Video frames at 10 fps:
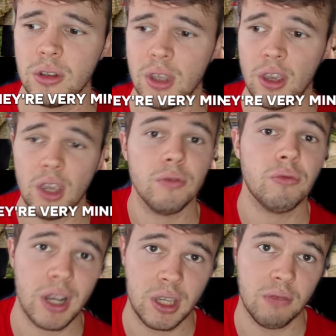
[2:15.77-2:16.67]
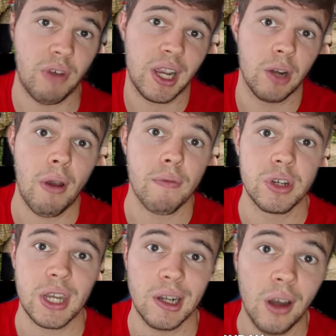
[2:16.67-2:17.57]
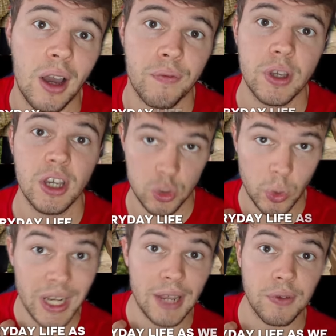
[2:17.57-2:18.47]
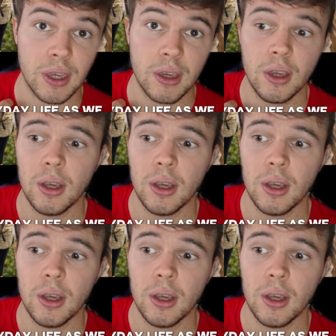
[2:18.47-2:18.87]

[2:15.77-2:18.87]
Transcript: in regular everyday life as we live it.